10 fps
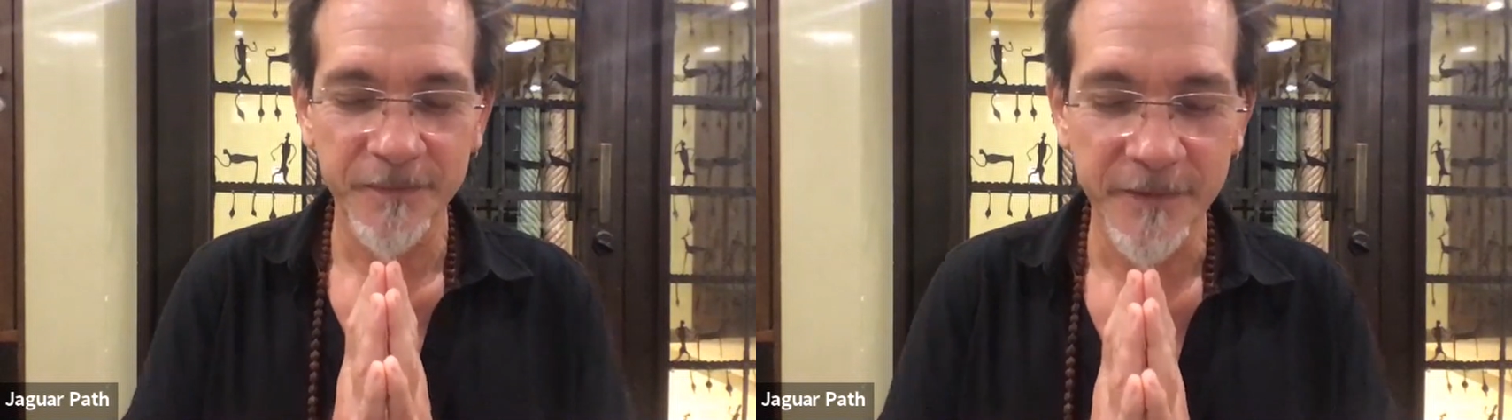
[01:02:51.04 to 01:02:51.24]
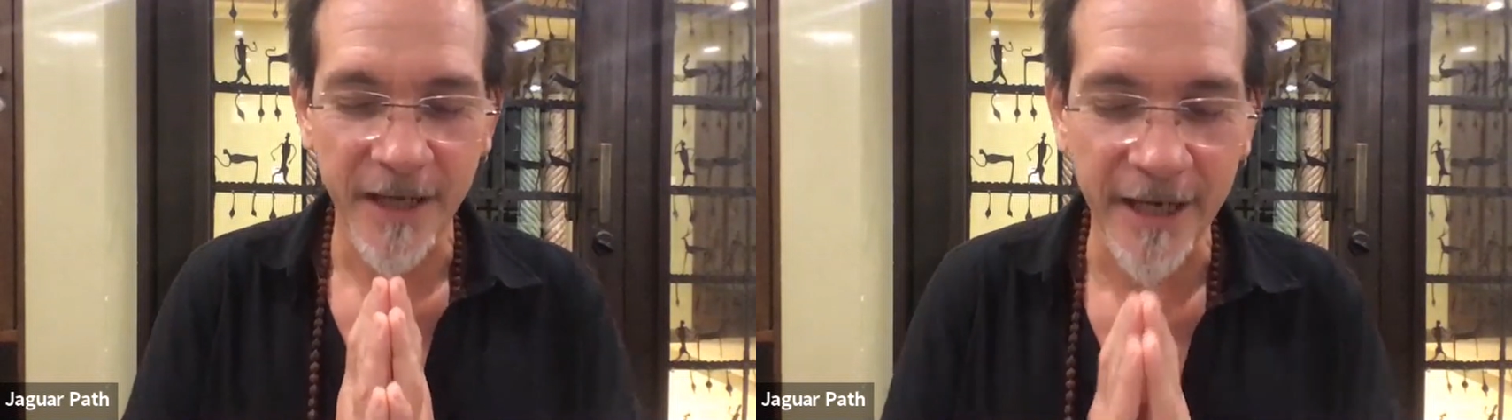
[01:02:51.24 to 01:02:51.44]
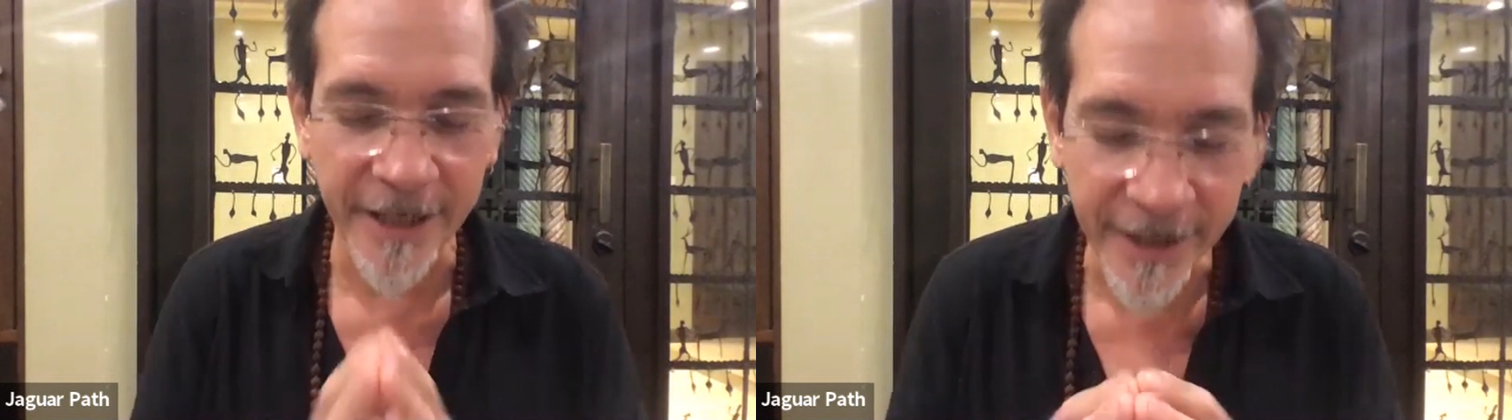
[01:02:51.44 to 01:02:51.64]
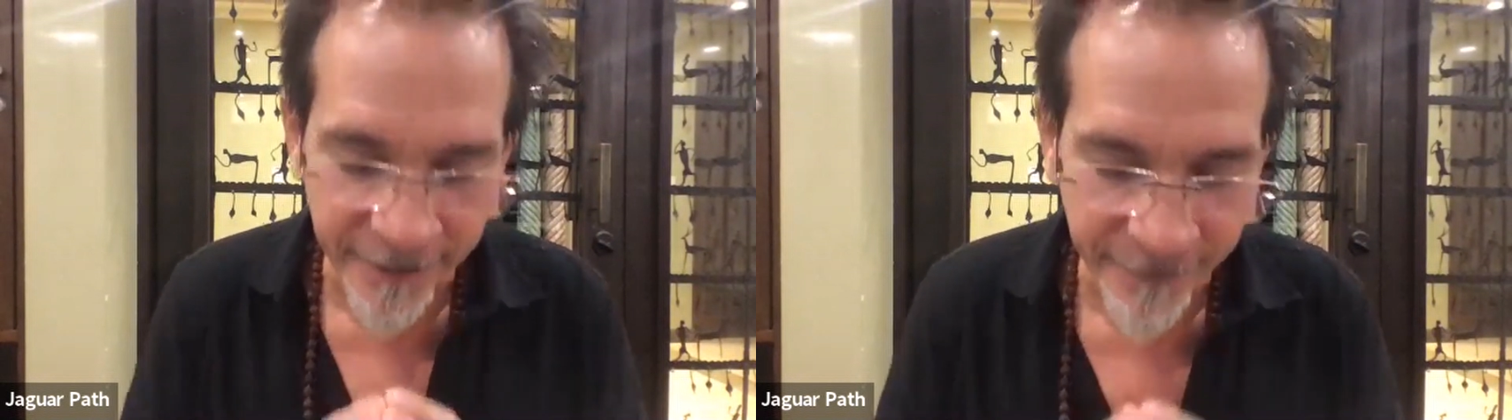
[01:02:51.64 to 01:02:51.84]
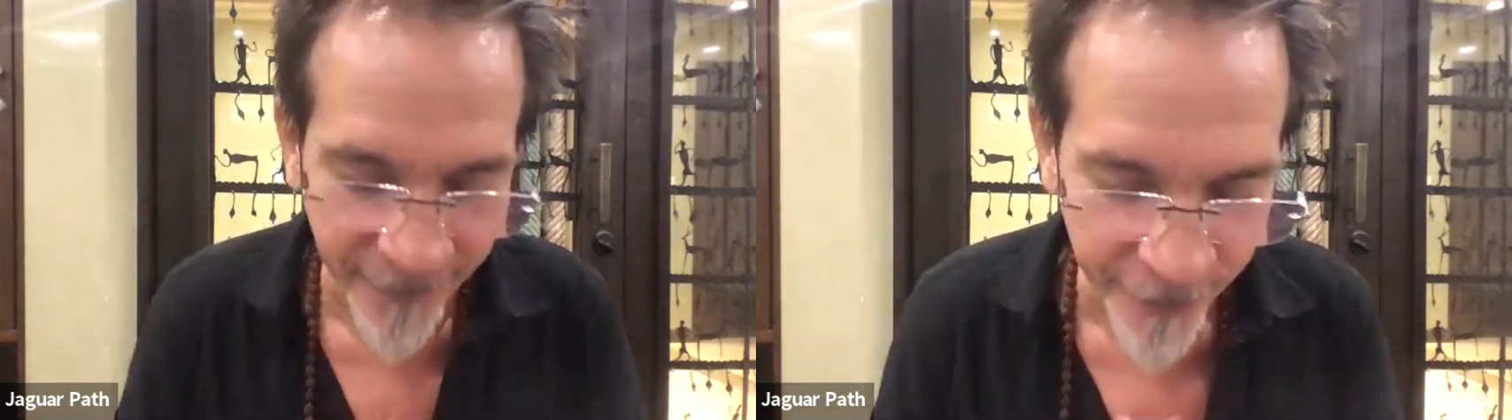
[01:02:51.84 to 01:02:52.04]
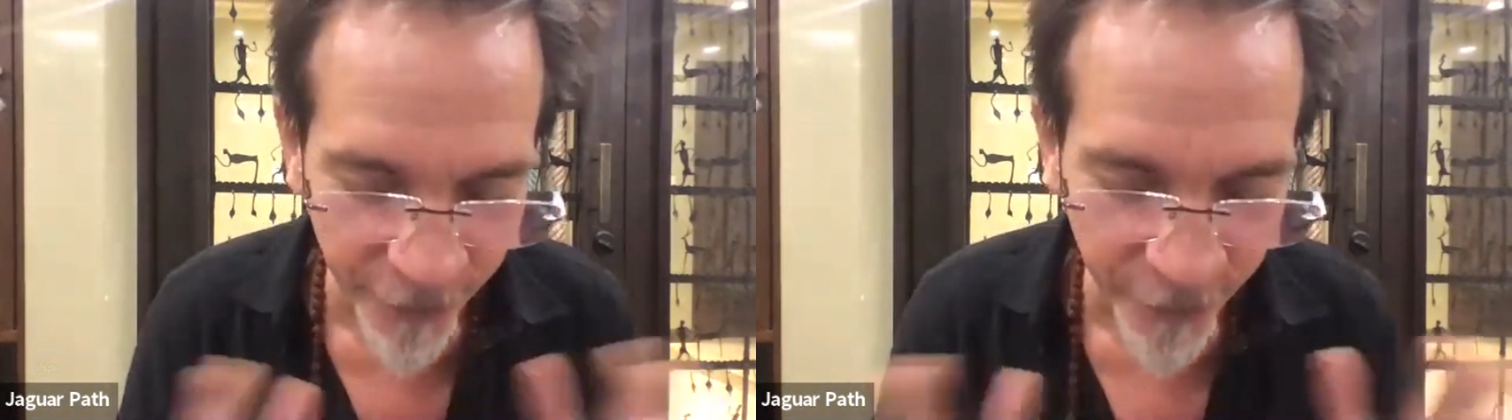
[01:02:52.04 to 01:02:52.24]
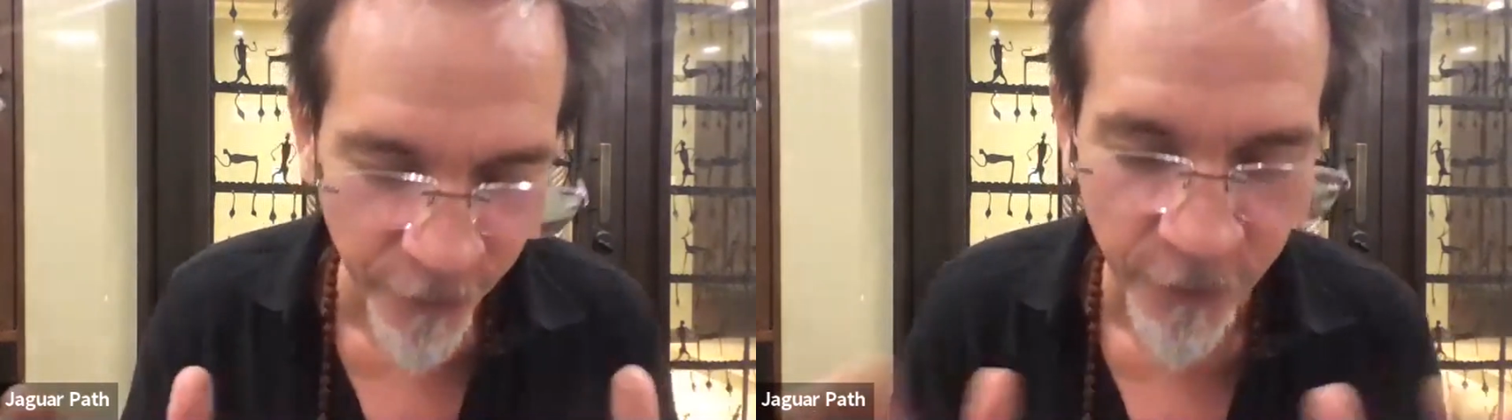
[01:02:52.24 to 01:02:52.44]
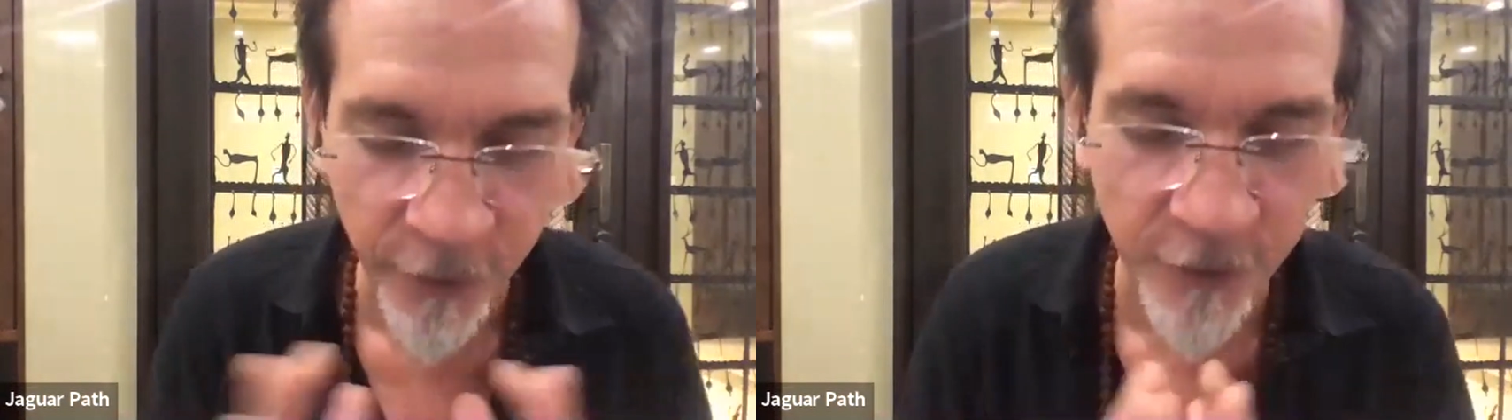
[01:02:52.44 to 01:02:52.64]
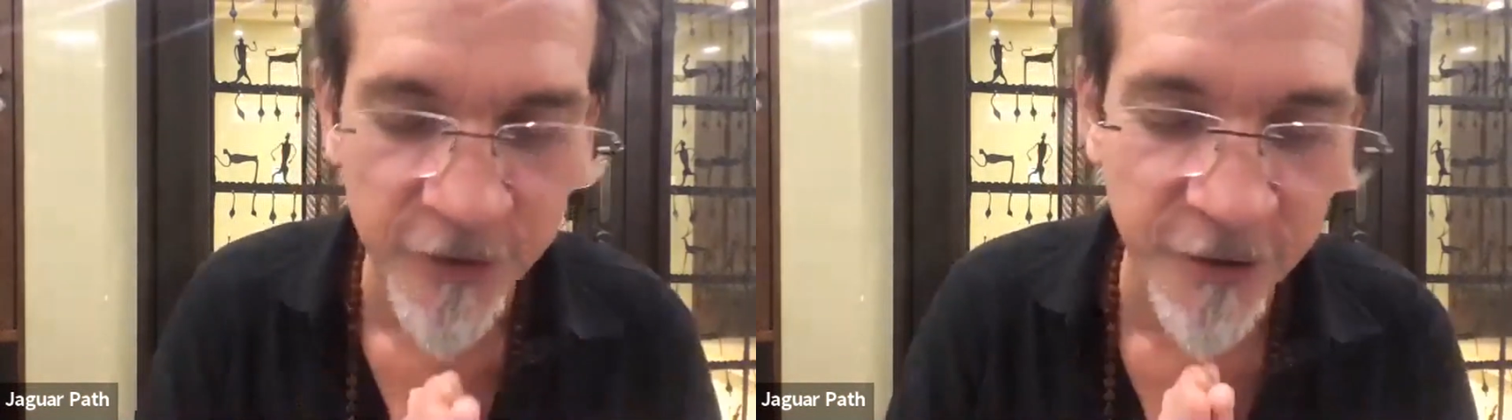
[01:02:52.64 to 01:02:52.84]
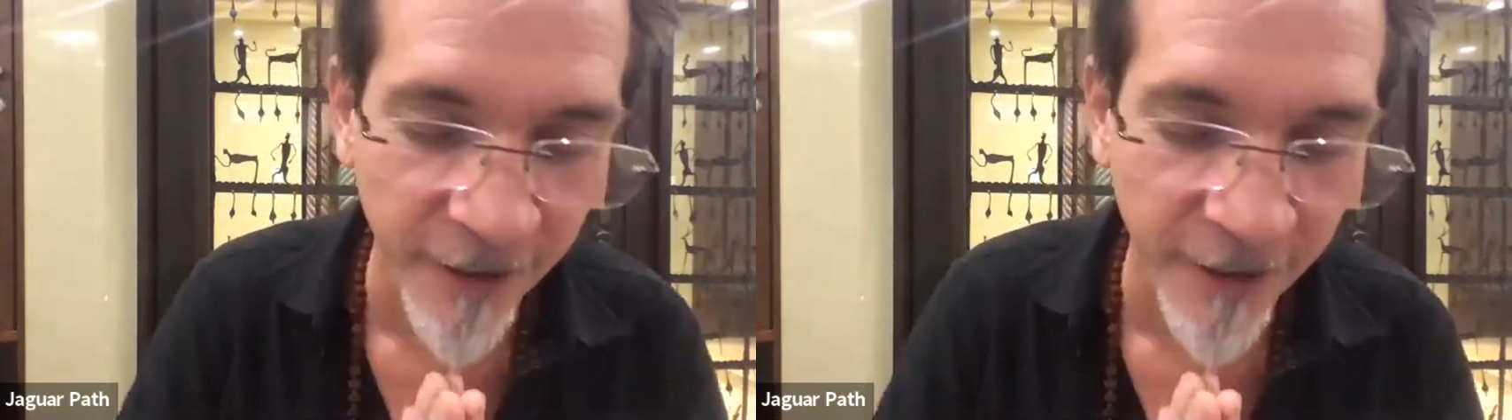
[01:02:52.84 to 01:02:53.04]
I invite you to
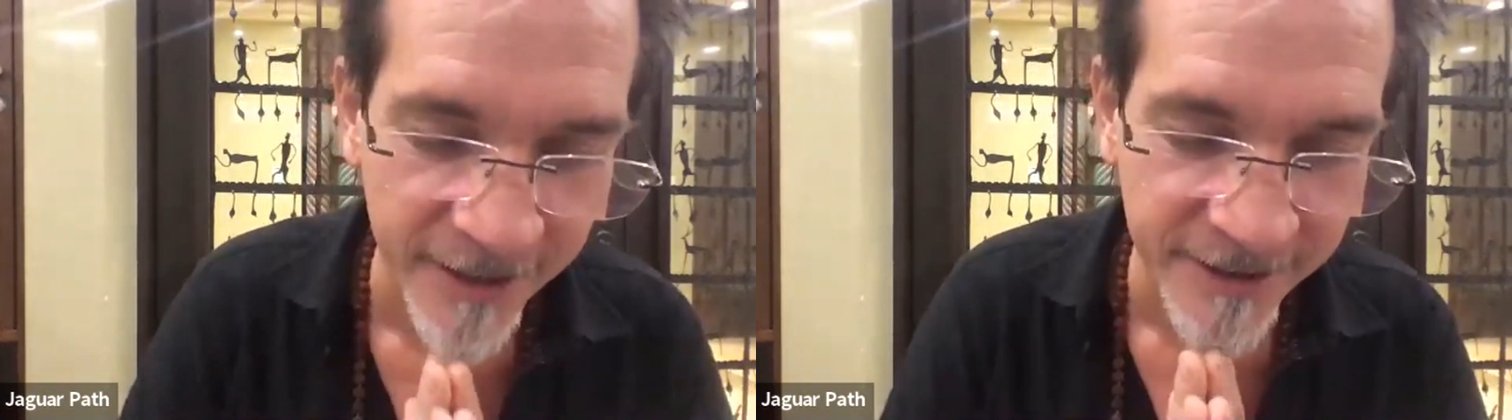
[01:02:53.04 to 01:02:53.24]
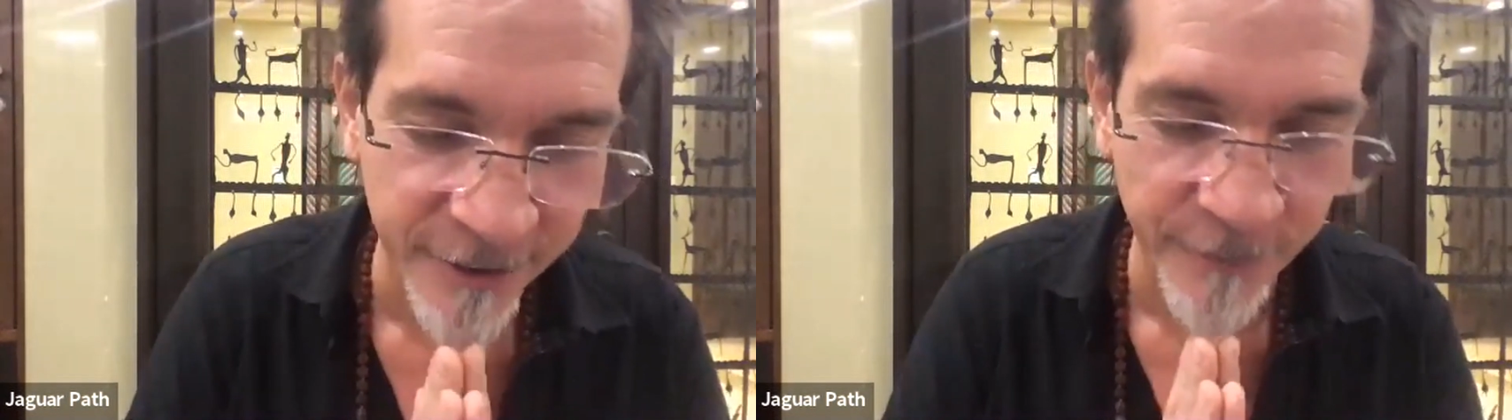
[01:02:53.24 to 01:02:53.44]
close your eyes so